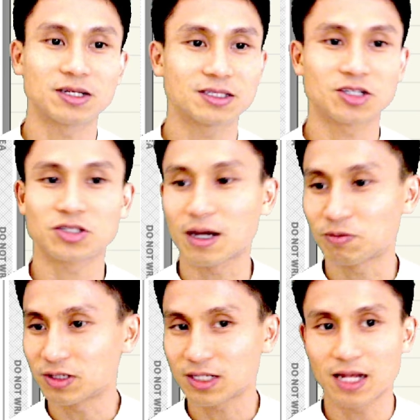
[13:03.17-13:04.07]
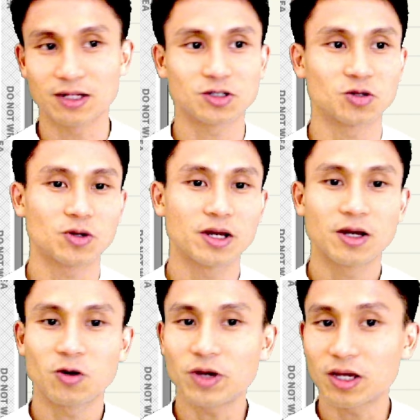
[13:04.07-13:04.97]
just up to 10. So
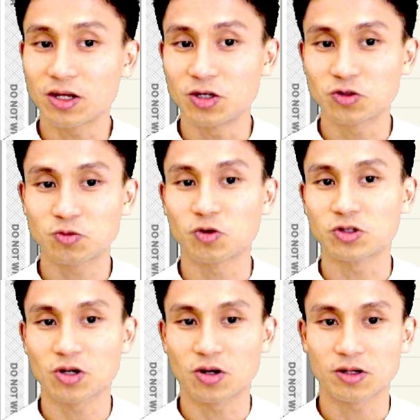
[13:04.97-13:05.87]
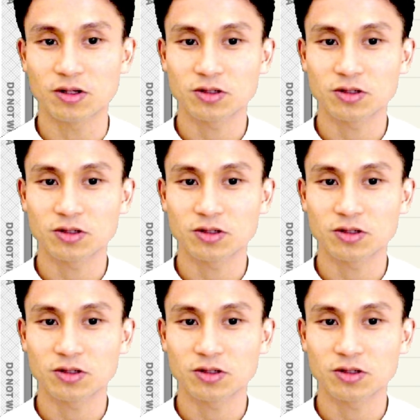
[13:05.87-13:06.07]
we're going to use Poisson.